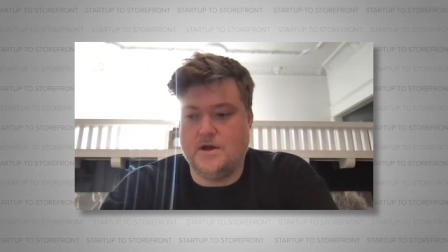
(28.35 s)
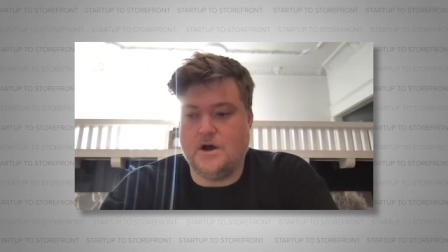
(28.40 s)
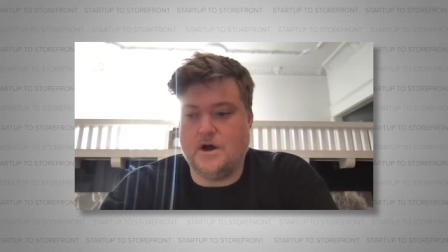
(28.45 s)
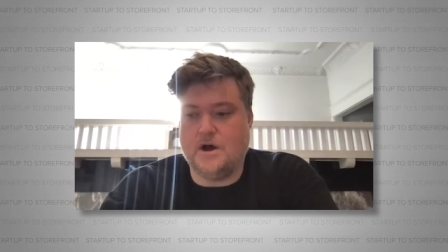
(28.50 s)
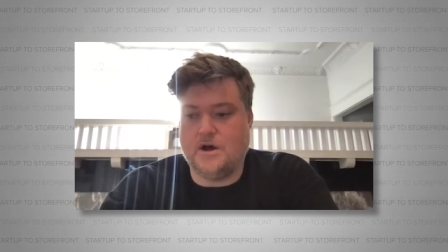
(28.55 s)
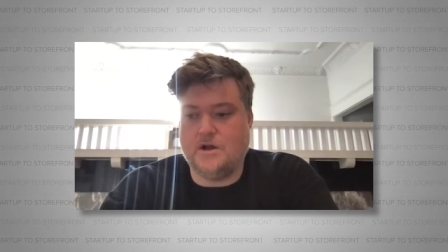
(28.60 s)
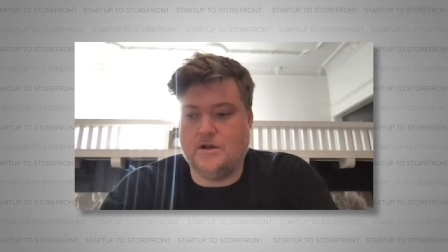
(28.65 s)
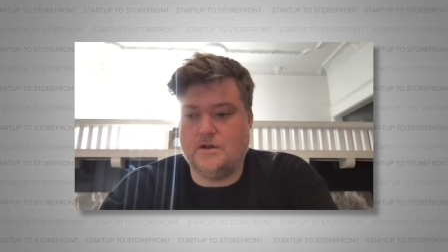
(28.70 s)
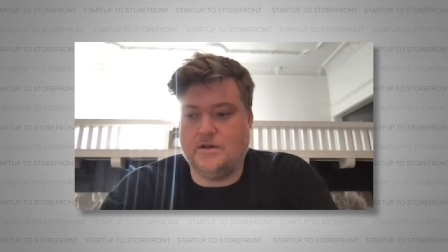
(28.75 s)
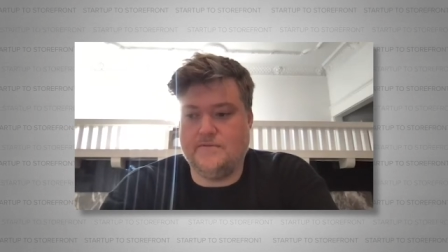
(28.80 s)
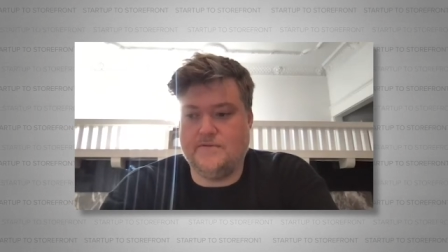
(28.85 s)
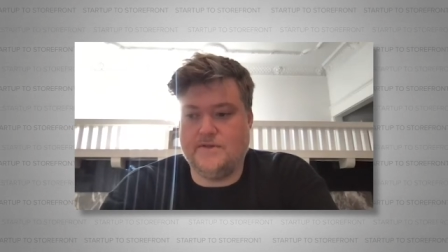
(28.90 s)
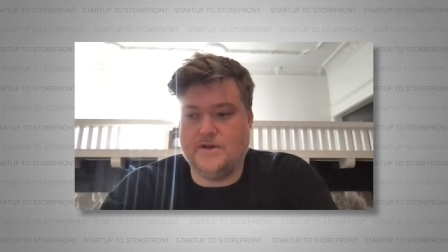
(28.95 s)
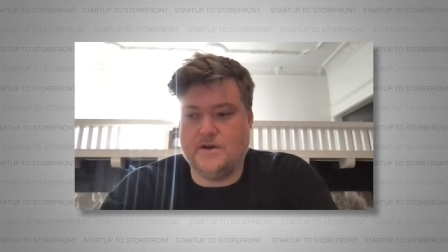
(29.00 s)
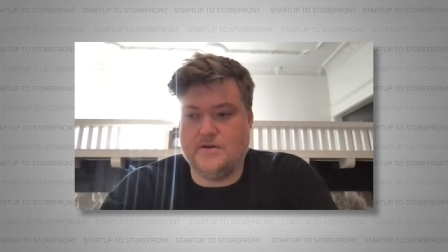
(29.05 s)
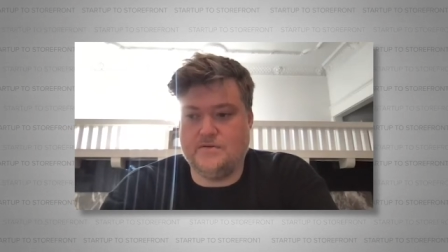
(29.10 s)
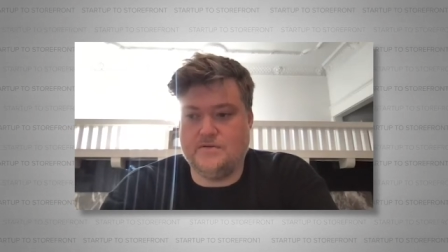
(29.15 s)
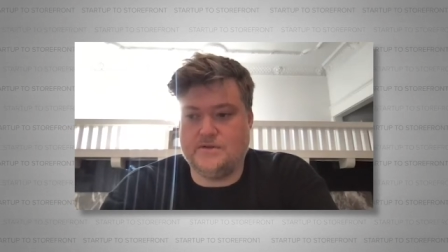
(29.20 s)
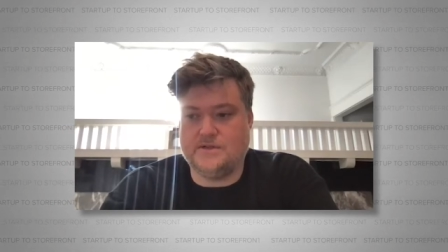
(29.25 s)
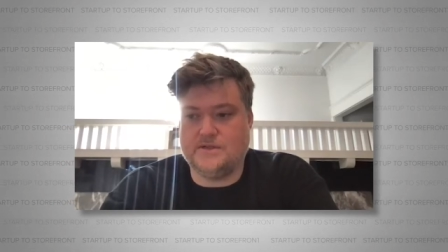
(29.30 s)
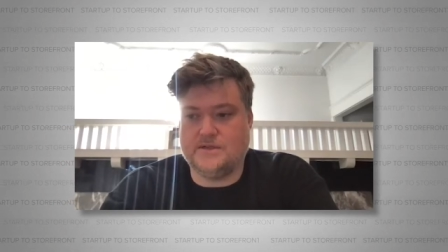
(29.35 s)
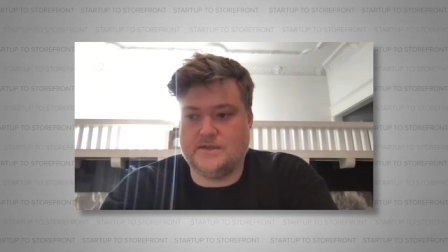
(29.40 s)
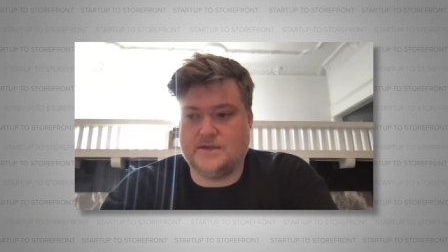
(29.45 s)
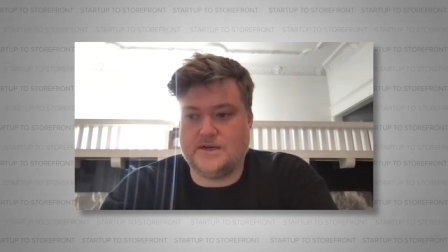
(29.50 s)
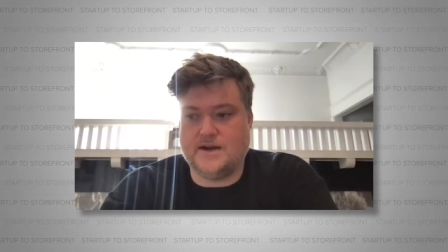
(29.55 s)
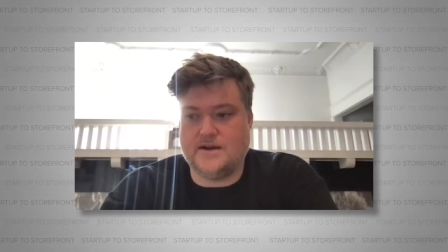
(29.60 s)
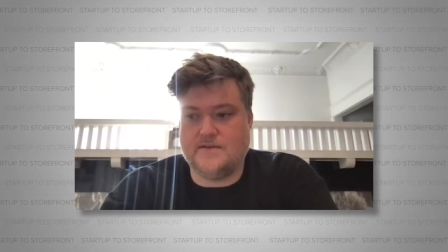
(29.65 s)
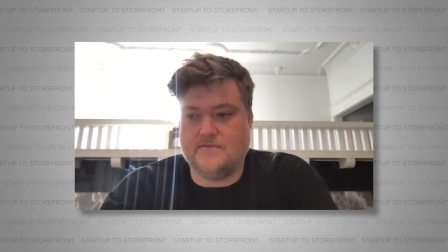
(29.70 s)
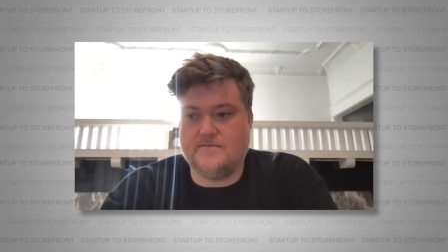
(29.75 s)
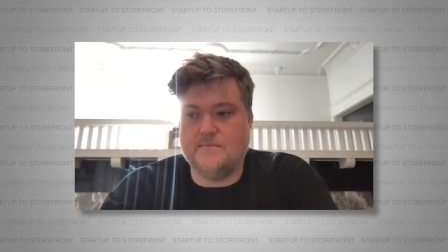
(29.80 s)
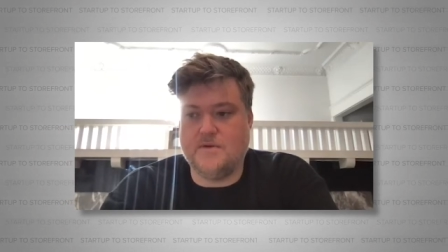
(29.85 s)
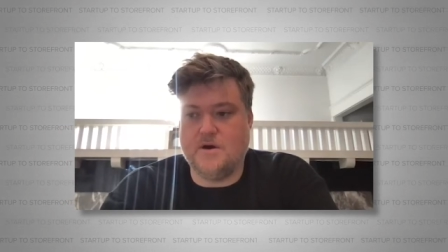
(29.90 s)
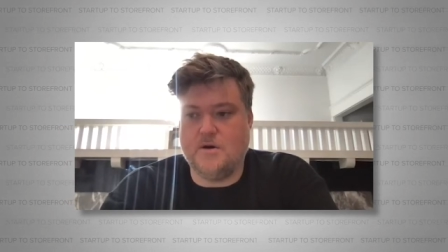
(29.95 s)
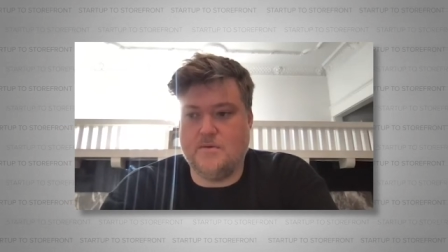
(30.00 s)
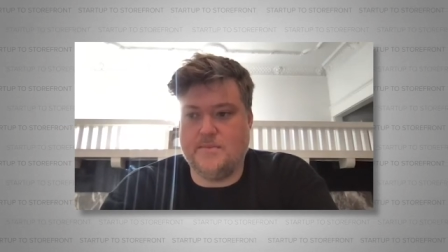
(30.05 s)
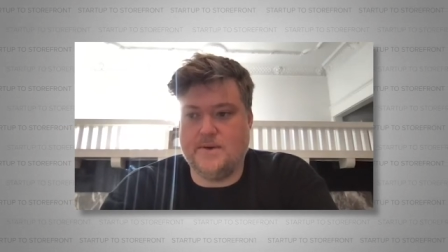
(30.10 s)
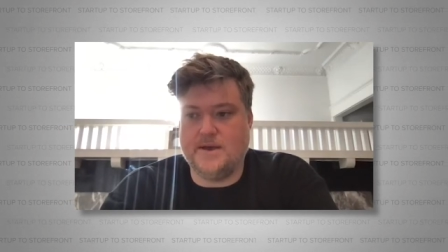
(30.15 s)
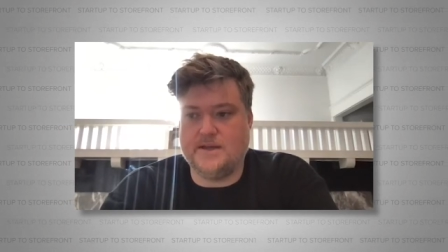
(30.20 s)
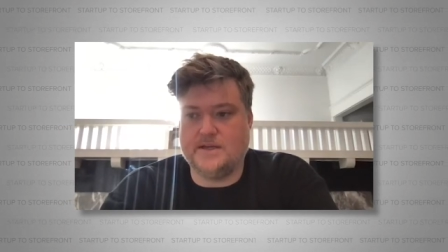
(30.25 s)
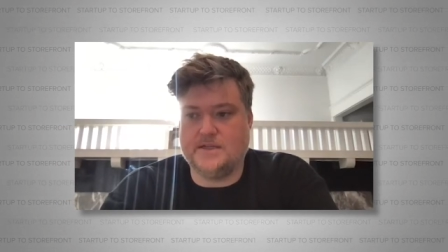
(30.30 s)
all of those kind of
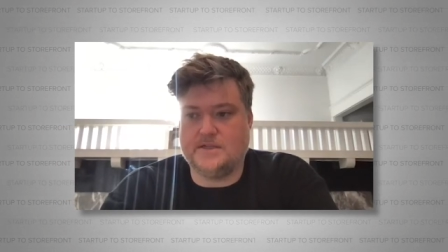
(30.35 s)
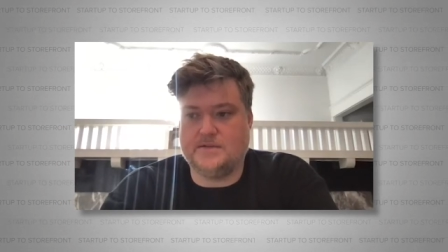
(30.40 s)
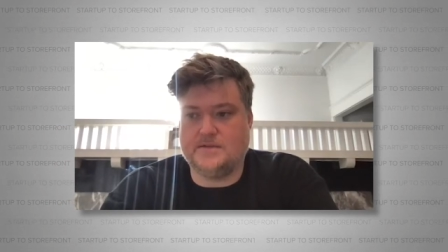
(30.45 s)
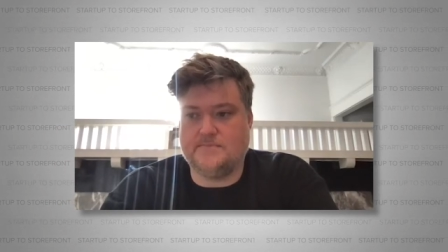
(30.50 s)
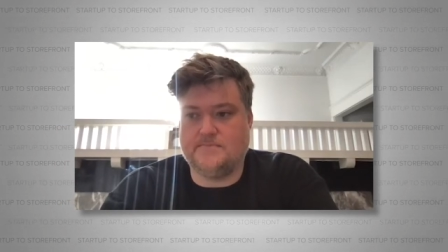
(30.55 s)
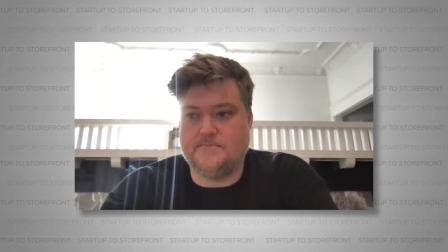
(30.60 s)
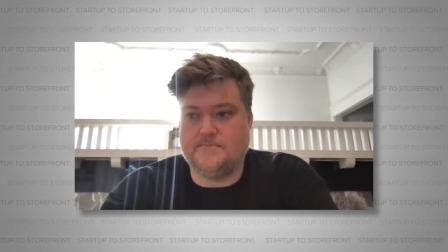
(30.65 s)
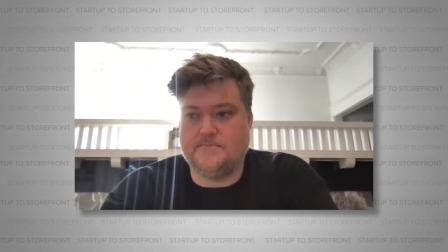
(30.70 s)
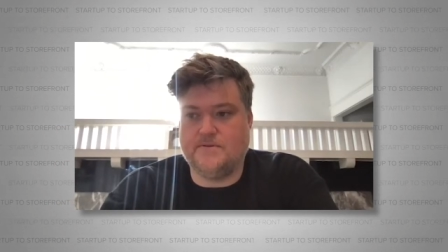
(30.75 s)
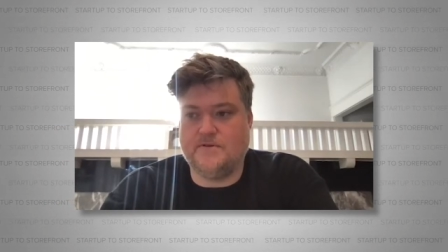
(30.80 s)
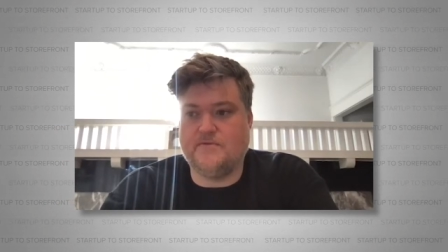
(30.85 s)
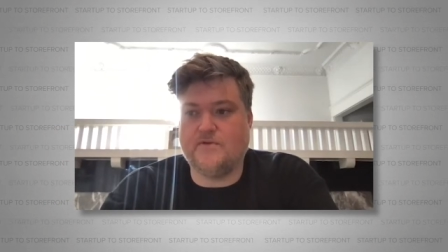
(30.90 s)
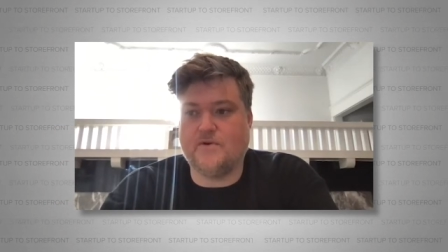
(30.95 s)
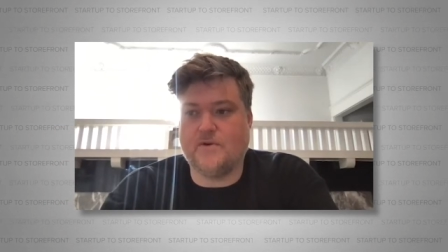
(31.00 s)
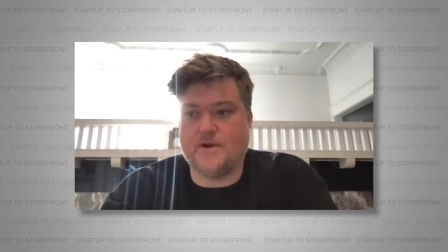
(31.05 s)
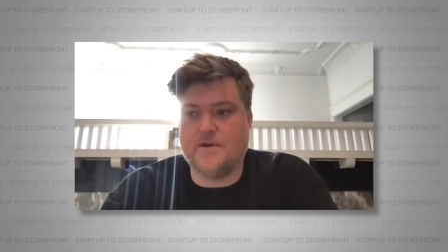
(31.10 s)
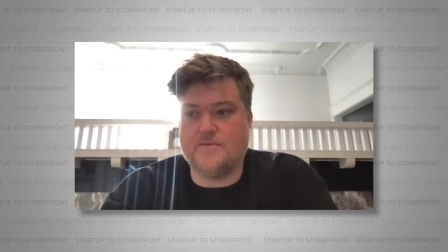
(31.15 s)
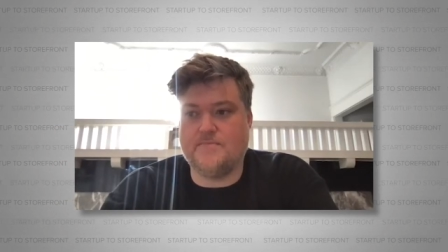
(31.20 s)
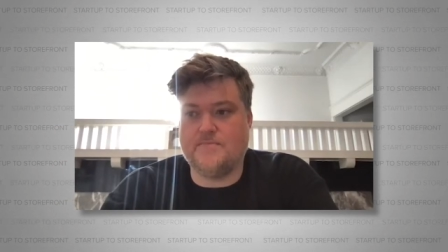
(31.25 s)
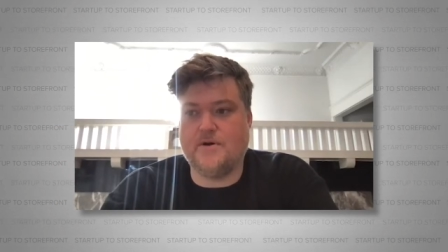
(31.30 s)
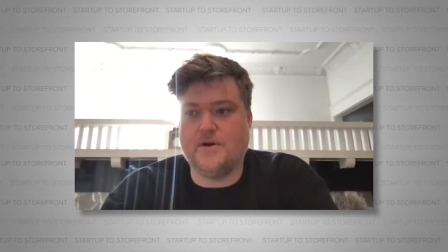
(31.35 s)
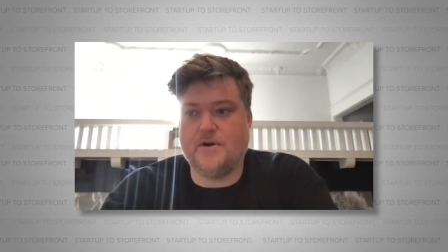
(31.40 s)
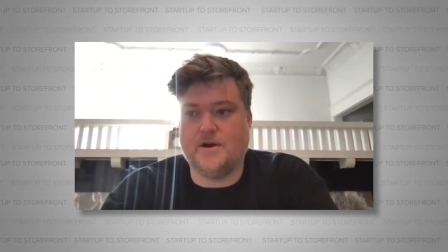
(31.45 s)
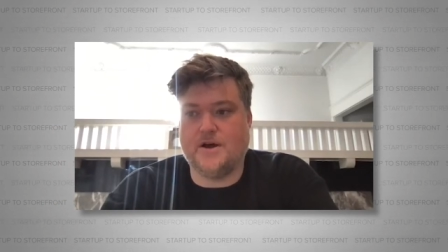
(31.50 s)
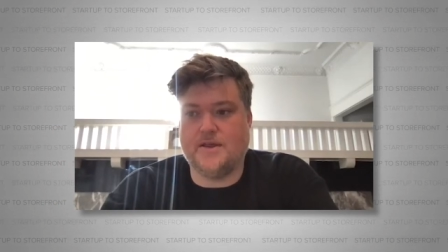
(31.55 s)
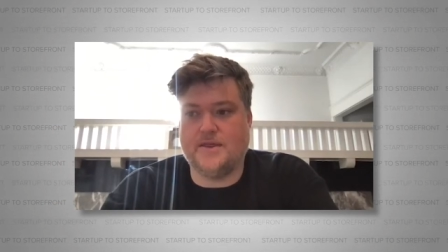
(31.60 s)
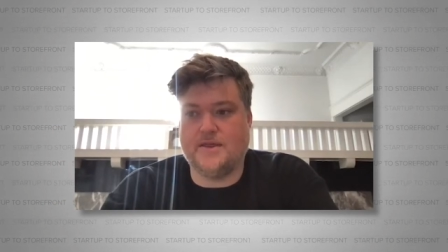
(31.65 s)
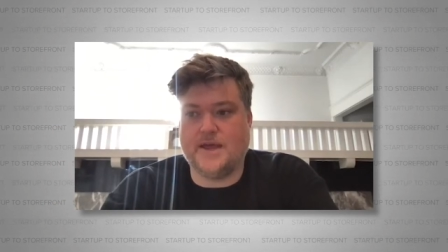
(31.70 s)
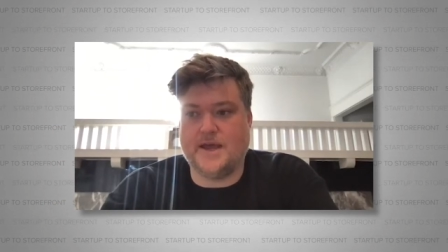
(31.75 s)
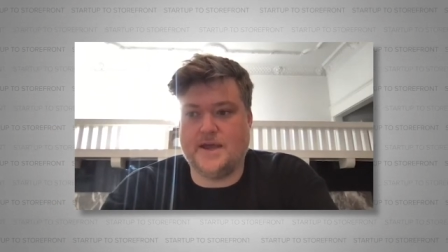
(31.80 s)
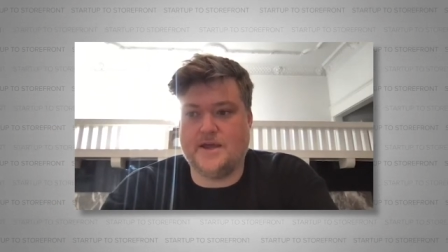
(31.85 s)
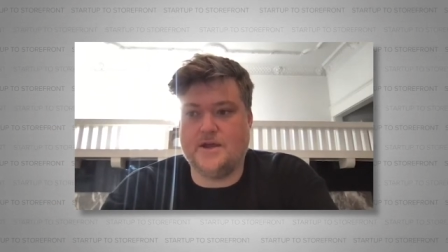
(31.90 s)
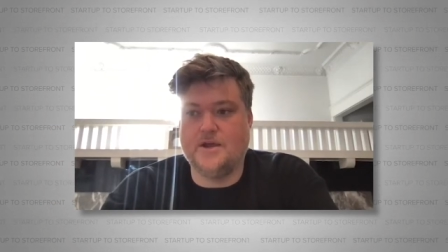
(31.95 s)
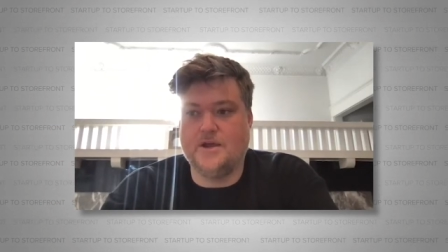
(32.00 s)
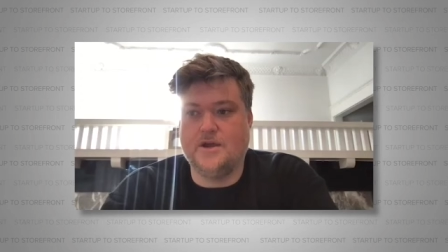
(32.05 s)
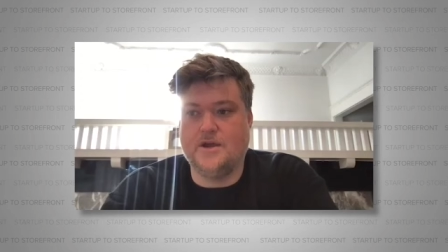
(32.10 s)
moments before you put on like